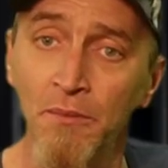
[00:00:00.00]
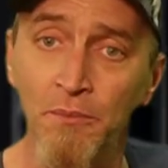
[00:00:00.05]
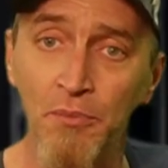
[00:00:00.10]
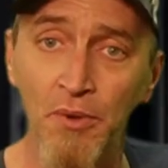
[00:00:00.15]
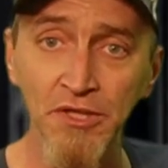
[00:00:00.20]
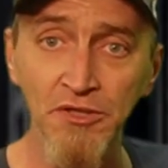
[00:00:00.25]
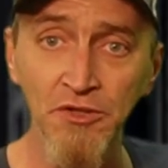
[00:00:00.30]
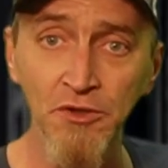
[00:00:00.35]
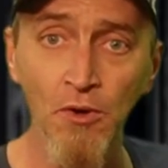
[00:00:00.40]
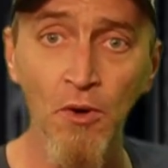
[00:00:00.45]

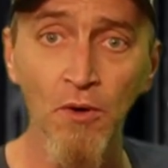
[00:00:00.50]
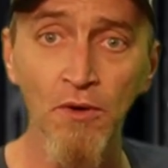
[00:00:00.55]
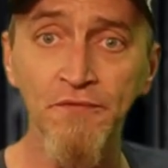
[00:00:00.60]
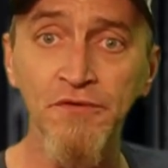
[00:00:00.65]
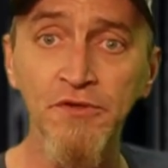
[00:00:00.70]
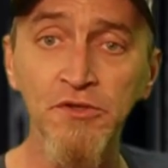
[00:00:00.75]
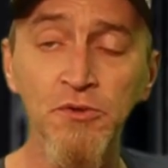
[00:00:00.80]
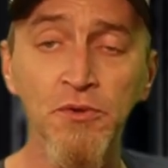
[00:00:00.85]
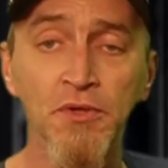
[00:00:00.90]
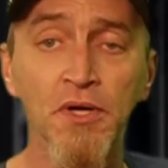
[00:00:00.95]
But you know,
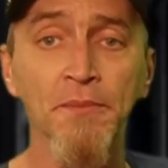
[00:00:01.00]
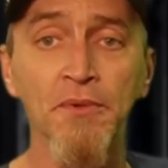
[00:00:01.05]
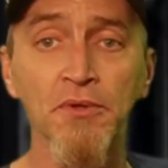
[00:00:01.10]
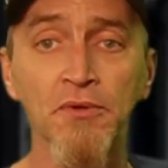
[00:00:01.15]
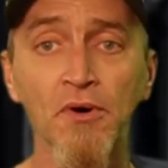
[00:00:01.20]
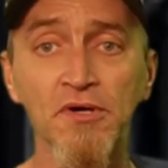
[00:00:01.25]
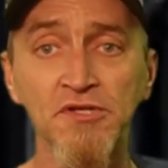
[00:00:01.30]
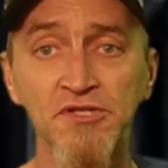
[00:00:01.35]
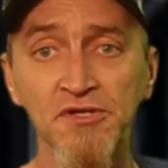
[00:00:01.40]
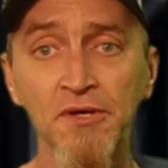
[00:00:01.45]
if you do come
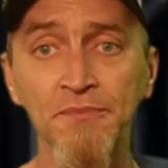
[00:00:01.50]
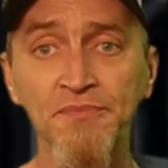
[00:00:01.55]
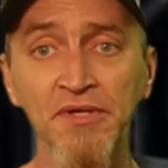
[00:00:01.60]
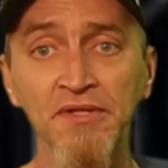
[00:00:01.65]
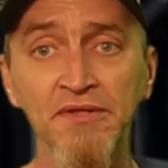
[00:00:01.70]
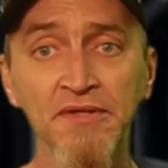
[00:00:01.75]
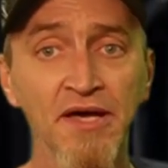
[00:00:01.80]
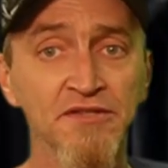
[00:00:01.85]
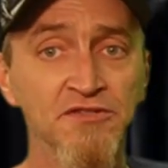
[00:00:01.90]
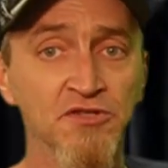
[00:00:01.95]
across
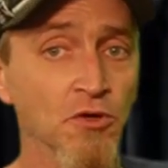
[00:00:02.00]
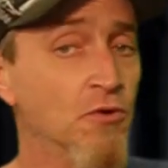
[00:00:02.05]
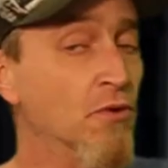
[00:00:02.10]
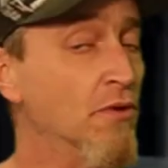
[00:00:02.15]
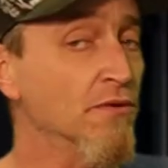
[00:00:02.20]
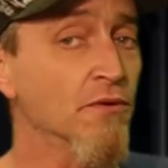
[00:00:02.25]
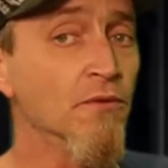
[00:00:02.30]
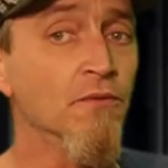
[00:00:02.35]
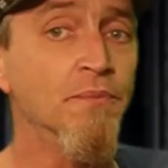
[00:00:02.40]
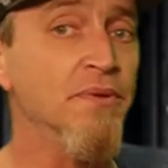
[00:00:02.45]
something that's a
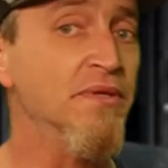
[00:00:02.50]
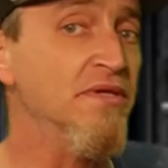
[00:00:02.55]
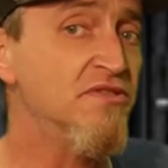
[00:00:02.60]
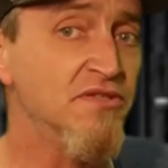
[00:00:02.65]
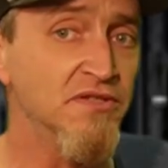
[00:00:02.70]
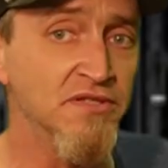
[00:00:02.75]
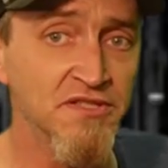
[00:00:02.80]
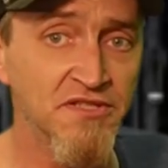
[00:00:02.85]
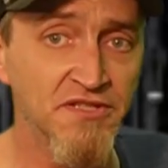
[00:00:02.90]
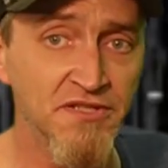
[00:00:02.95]
critical
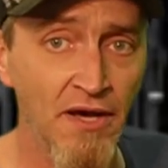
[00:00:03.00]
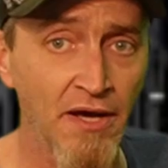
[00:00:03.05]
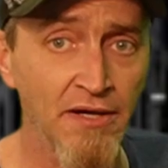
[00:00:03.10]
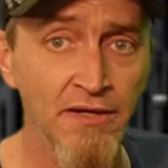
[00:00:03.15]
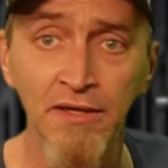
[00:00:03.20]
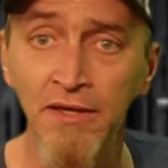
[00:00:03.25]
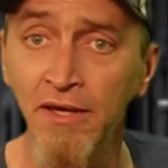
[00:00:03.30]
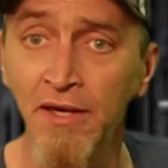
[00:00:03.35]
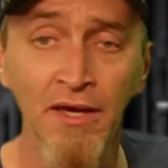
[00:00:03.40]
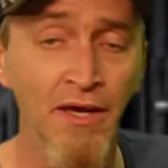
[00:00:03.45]
piece in a set
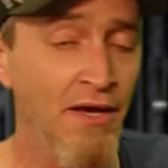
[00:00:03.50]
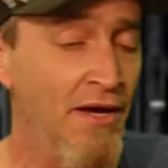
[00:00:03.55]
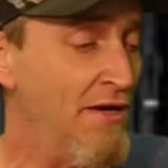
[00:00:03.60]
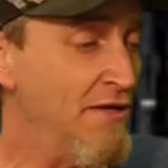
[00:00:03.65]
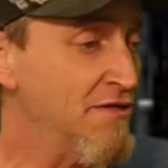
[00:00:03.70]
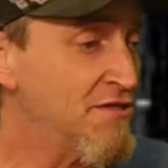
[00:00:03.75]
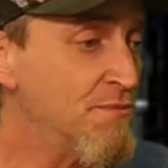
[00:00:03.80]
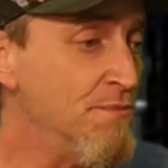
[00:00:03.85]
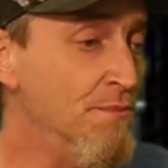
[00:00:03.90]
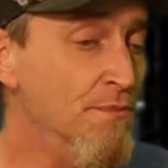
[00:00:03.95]
and
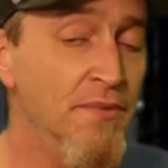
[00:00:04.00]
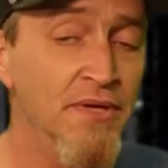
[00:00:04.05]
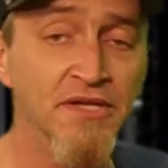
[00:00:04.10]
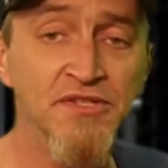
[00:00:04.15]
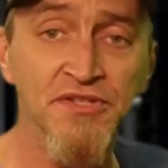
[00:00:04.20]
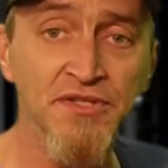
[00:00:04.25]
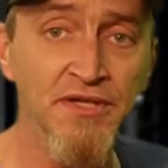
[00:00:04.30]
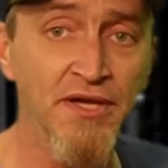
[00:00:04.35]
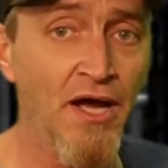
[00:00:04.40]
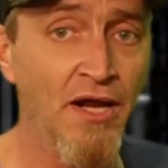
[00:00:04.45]
it's
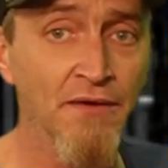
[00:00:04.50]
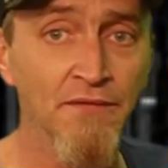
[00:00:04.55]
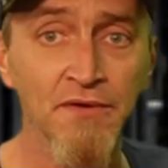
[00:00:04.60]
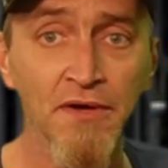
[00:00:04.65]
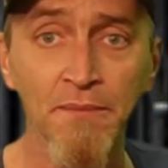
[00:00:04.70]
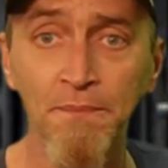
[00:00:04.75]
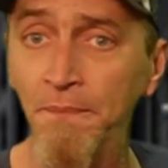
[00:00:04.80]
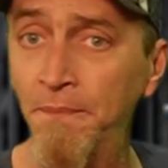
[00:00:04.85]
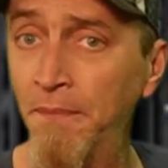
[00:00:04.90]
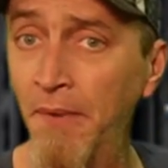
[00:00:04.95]
missing out
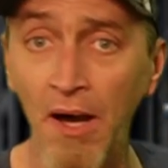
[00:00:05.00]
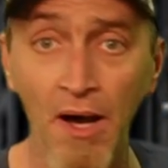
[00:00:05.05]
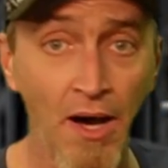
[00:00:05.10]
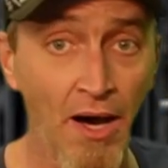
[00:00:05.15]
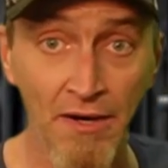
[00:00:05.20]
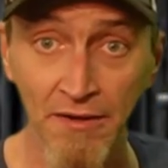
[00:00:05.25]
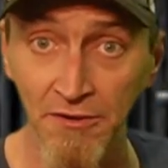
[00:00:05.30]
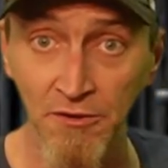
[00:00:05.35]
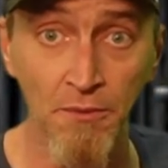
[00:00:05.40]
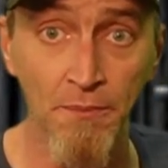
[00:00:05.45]
of
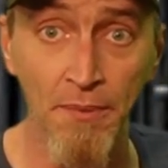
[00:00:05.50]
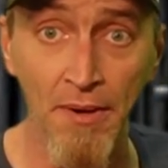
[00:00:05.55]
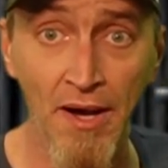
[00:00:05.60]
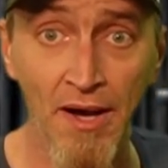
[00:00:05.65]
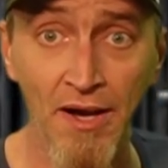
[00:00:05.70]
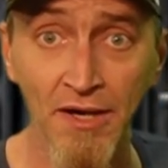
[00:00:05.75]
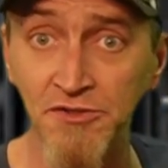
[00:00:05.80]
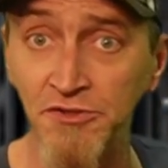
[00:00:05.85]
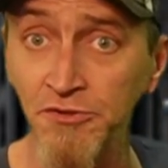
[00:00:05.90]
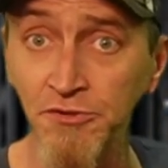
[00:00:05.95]
your
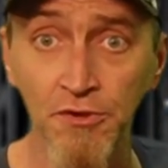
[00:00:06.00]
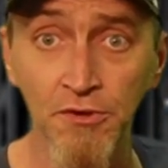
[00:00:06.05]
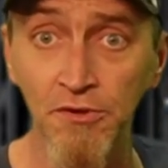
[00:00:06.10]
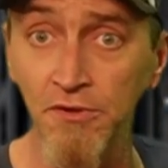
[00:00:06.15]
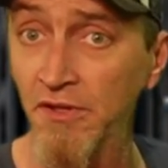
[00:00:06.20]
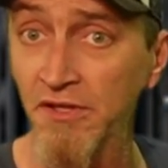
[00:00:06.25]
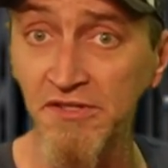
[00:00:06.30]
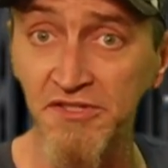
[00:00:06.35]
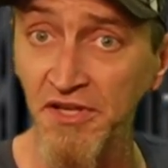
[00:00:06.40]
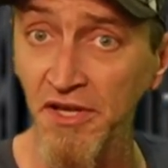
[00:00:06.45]
box or
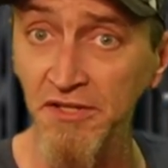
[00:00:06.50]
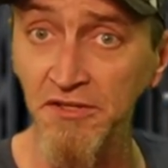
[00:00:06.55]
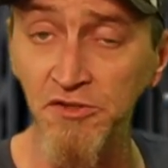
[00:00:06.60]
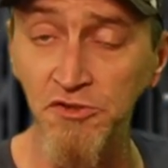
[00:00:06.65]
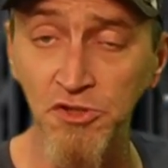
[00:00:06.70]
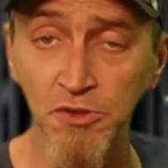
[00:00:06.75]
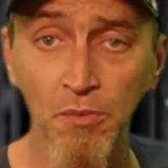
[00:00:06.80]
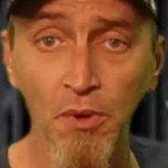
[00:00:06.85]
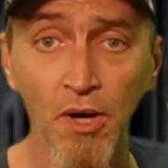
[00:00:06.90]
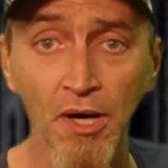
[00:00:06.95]
the set
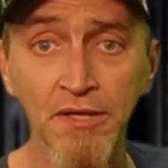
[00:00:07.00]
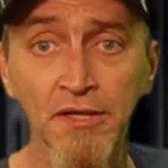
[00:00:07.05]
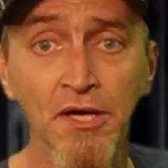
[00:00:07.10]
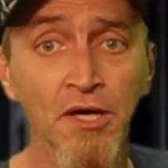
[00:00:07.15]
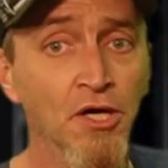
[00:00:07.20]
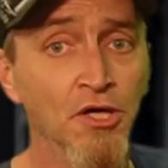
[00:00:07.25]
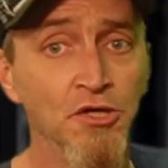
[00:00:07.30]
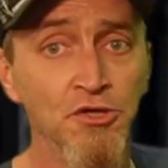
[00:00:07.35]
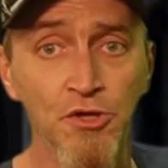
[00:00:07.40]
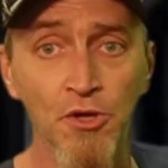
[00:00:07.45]
that you bought,
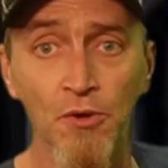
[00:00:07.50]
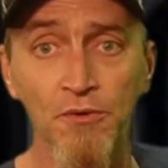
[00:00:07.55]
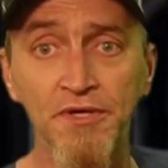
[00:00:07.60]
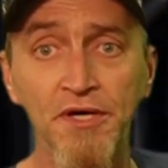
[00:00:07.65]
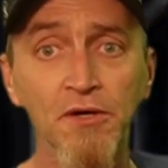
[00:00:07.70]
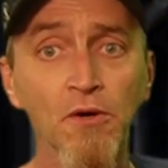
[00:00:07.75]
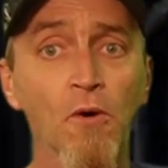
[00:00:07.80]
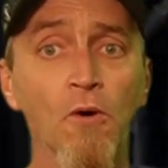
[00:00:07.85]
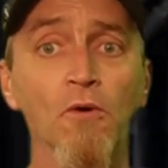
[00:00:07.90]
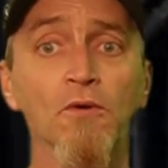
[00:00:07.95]
you know,
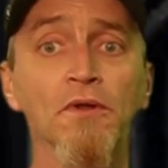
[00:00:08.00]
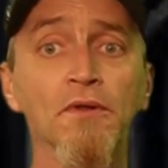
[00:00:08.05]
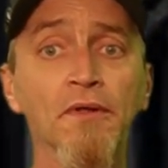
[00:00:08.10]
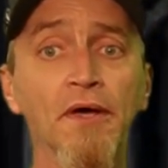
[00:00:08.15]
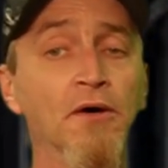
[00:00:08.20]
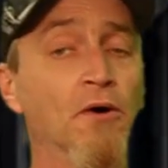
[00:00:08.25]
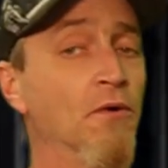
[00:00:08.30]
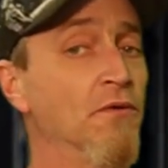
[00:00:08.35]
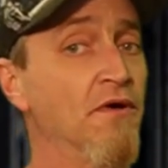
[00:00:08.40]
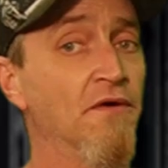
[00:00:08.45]
get a hold of Lego.